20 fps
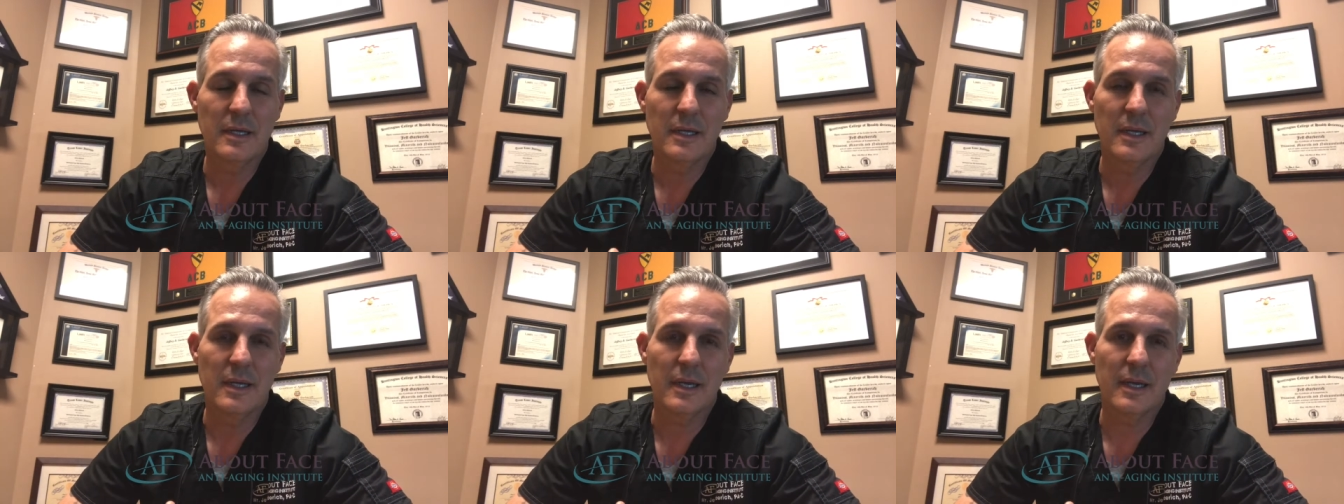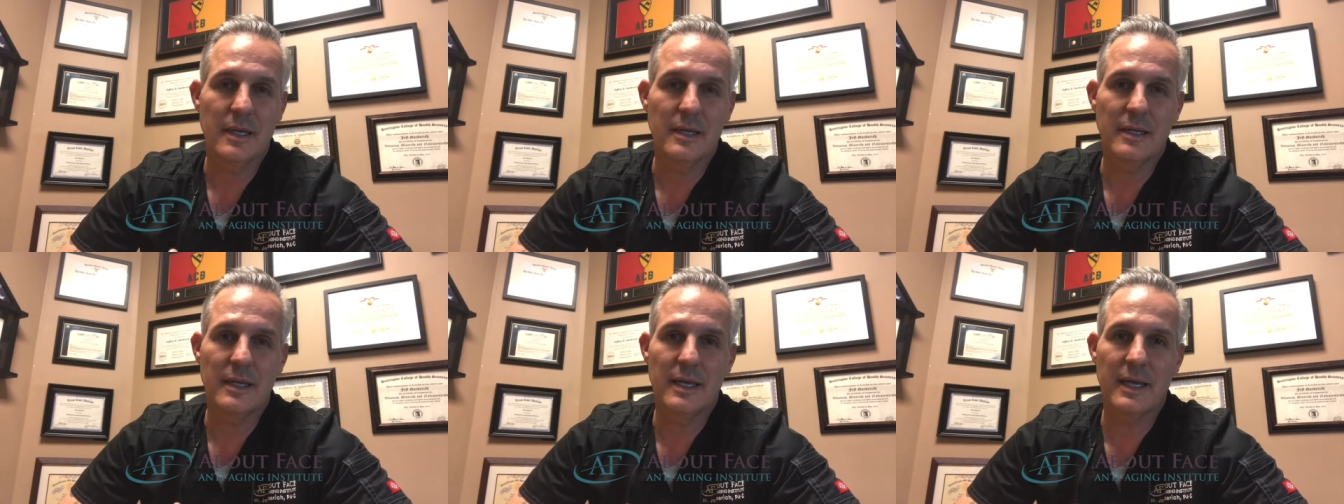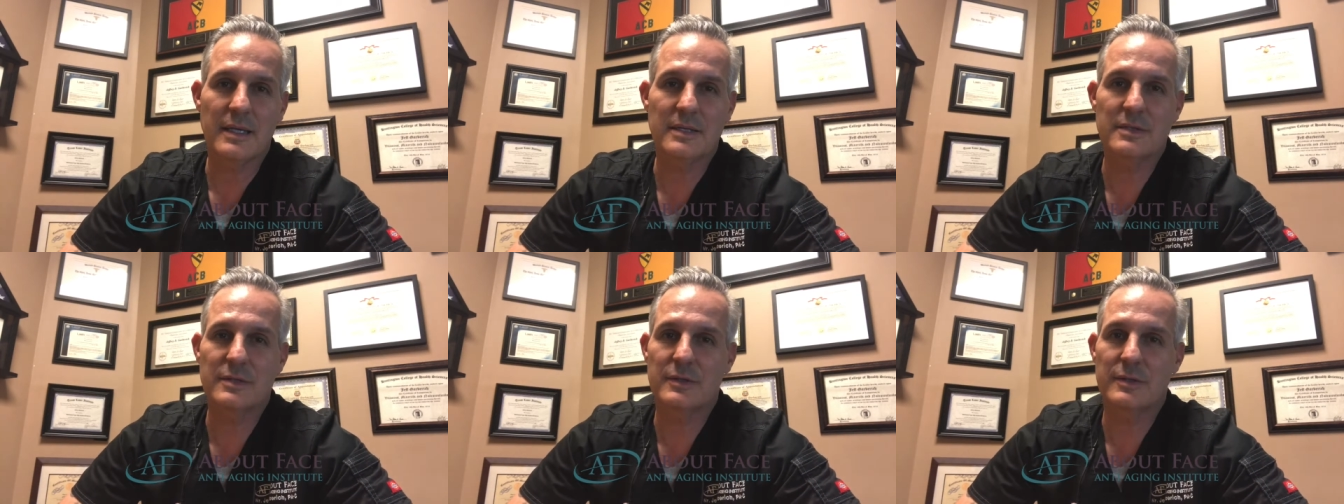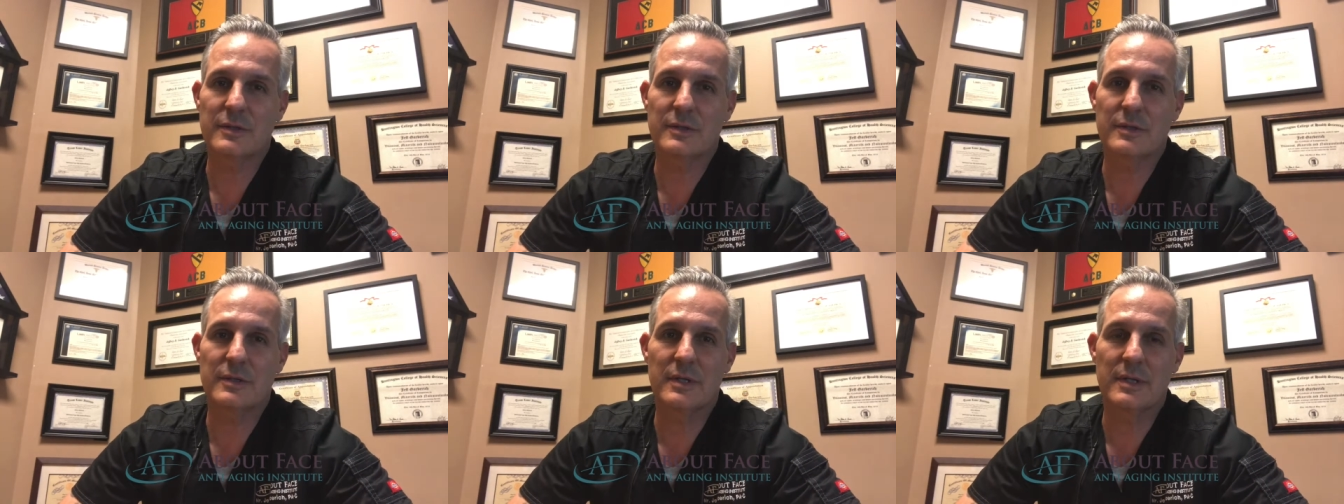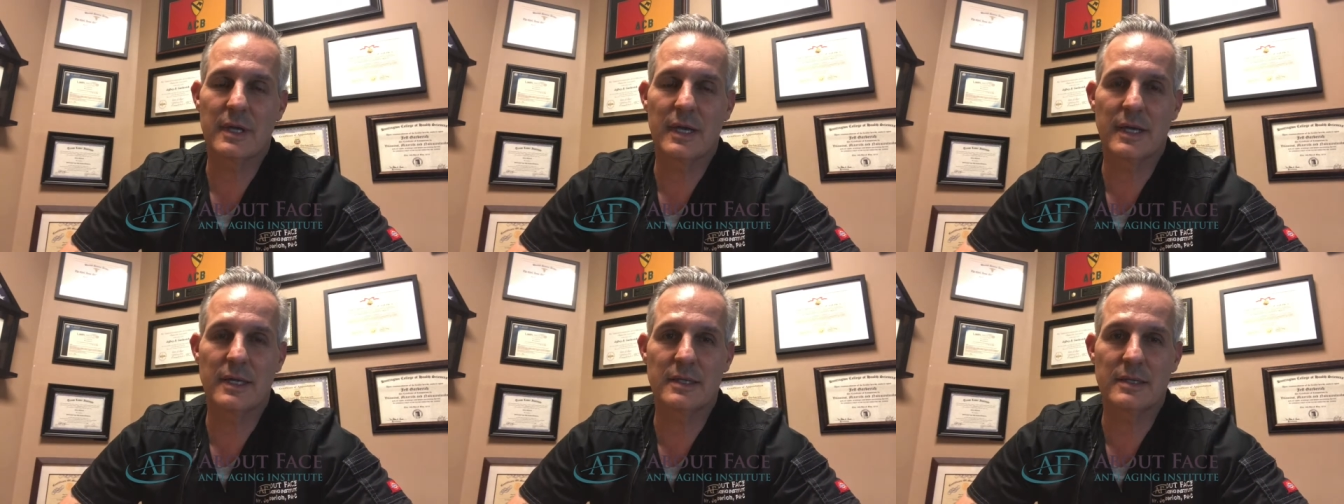and the answer to
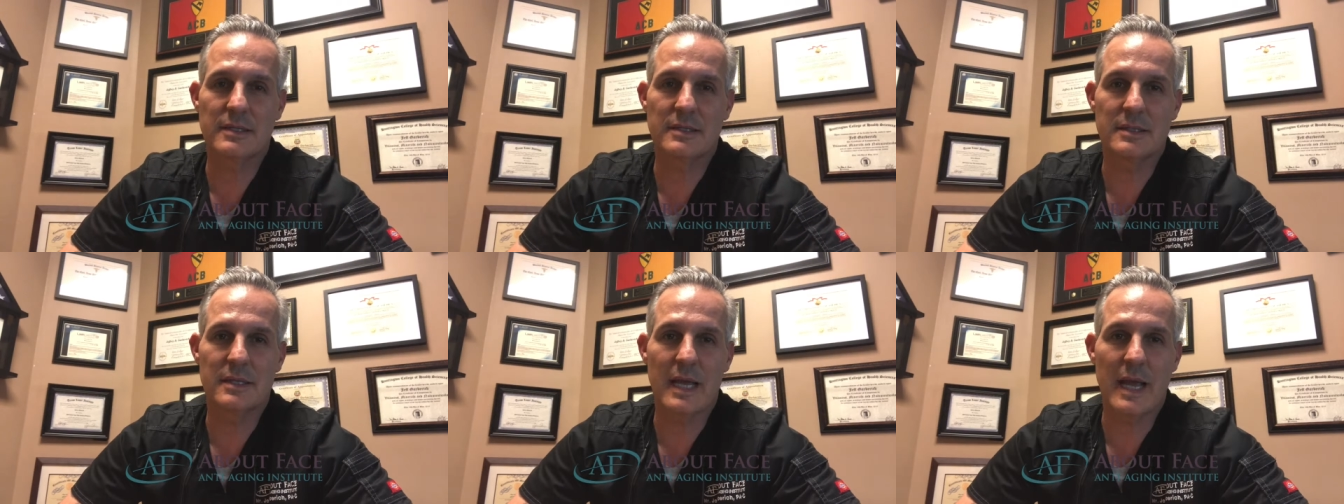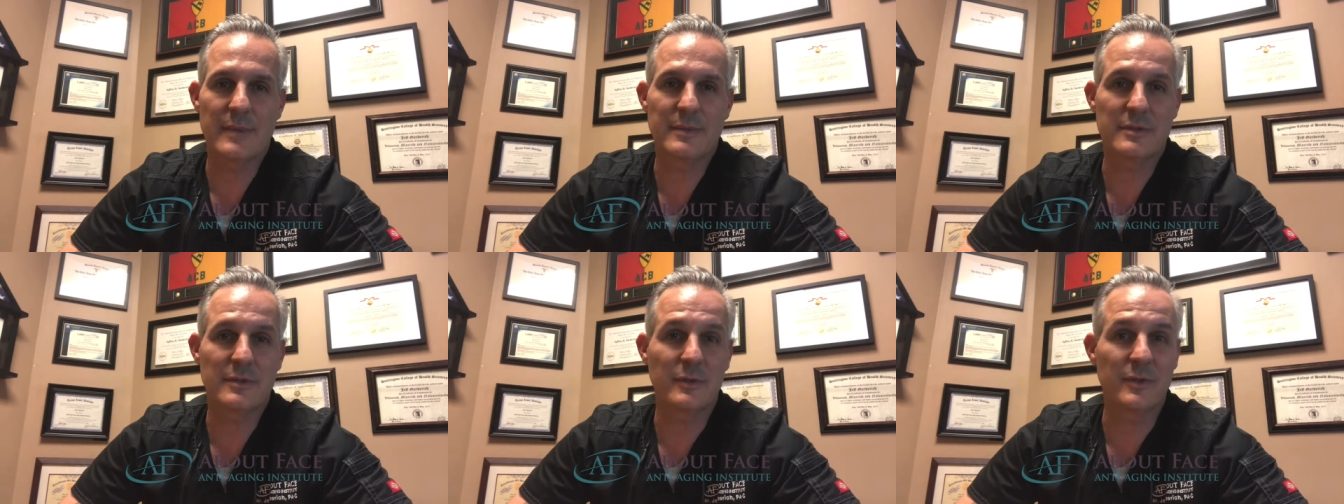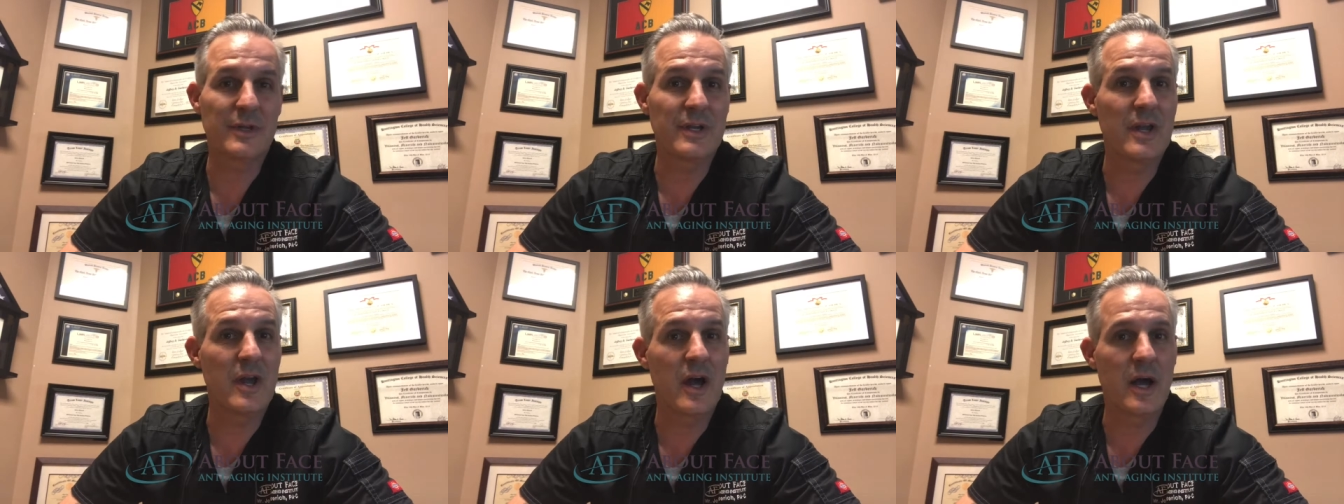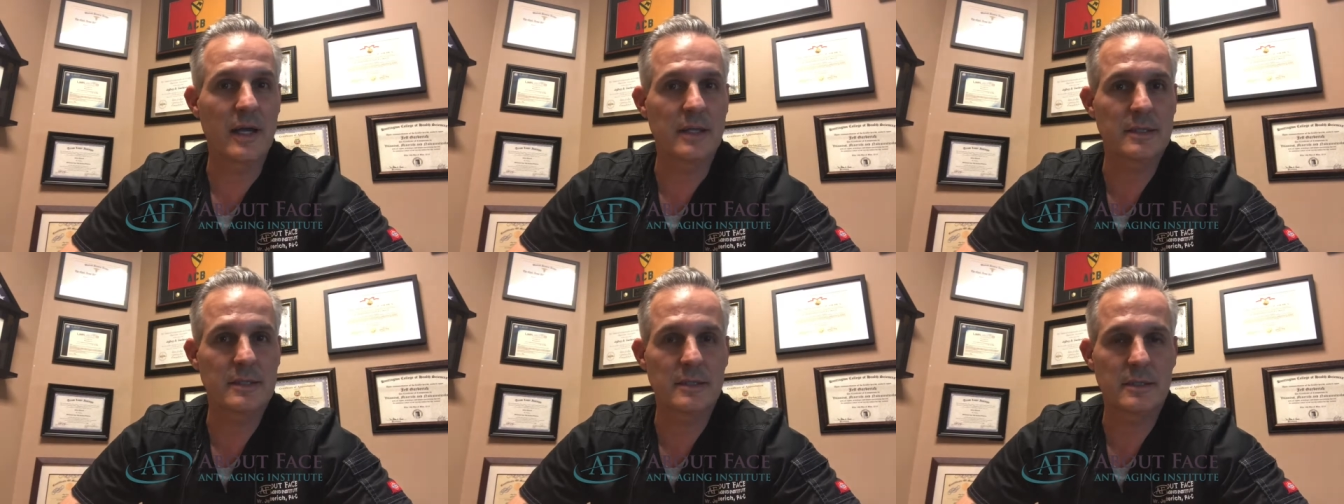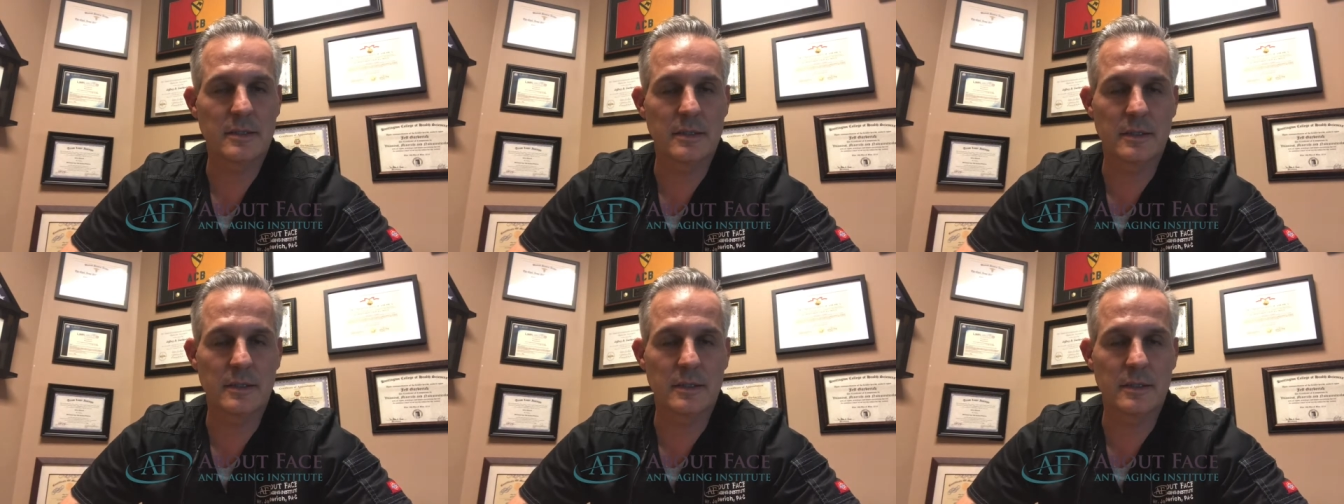that is absolutely not.